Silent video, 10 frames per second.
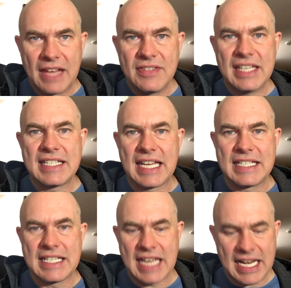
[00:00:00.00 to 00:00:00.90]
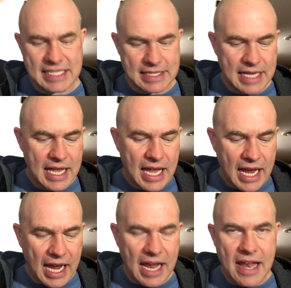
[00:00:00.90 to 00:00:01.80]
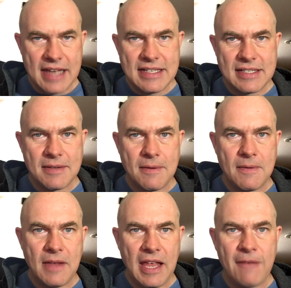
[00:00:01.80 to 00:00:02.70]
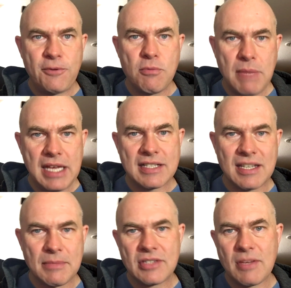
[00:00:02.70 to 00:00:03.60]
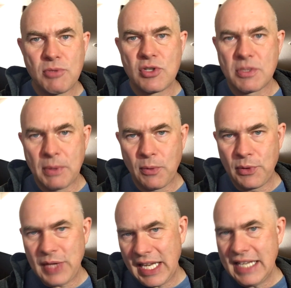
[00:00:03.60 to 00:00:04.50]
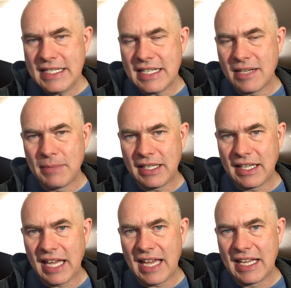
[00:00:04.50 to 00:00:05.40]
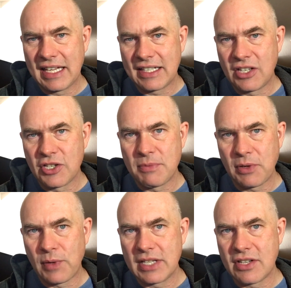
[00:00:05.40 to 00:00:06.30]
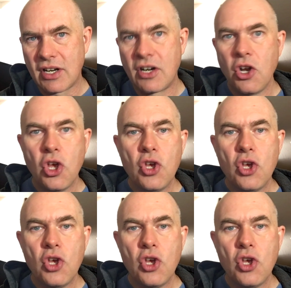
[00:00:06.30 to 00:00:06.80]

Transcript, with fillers: and these get detected. And if you make some assumptions about what the incoming uh, cosmic rays are,